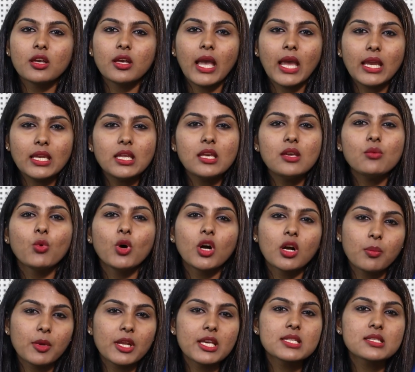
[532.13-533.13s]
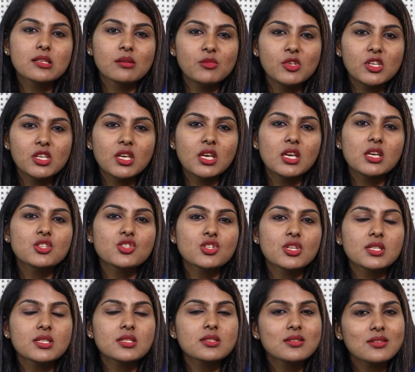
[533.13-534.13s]
any workplace
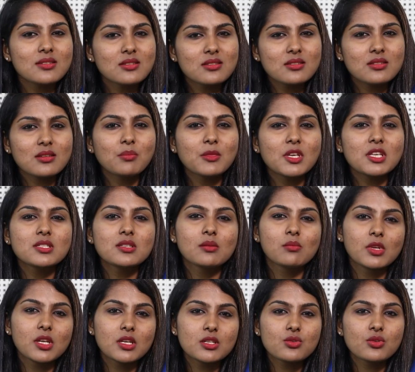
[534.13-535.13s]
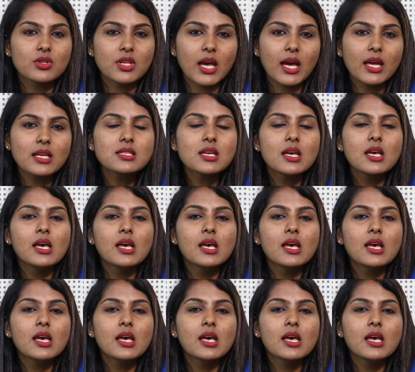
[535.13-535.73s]
communications, something similar to that,